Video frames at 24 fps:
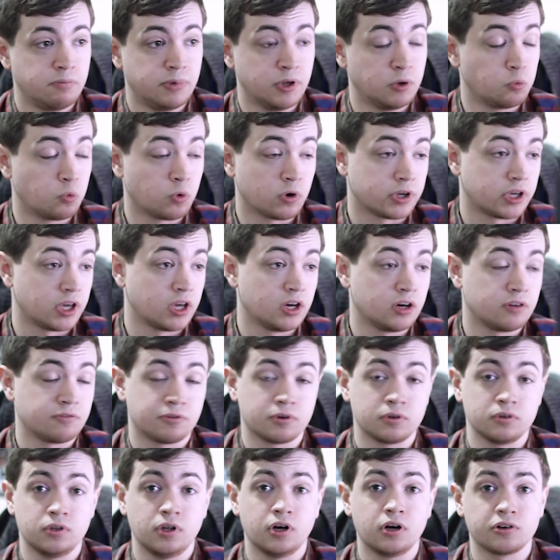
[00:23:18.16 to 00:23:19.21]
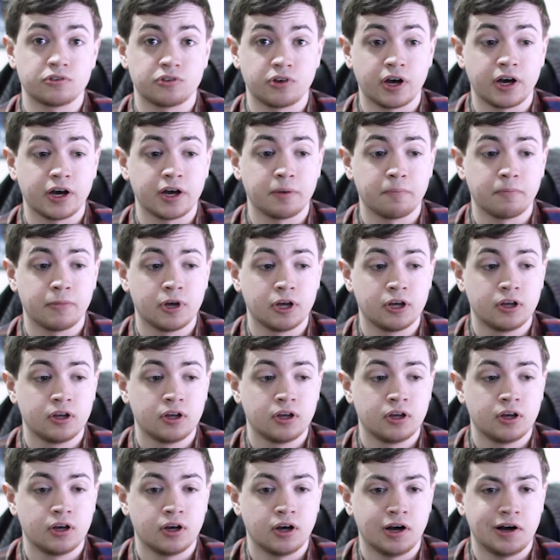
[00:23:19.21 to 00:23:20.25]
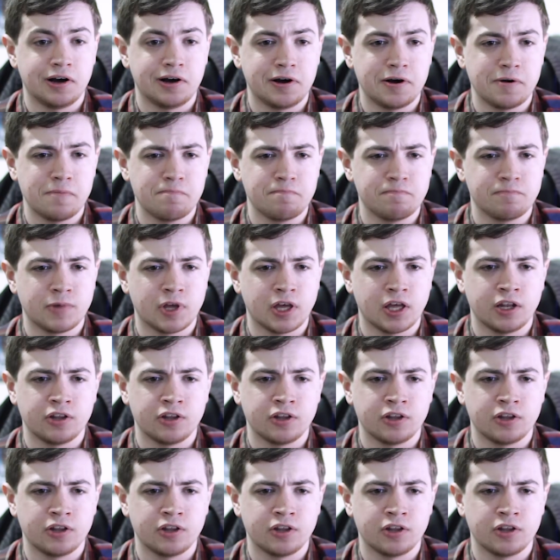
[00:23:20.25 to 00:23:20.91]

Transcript: been working on for a long time, um,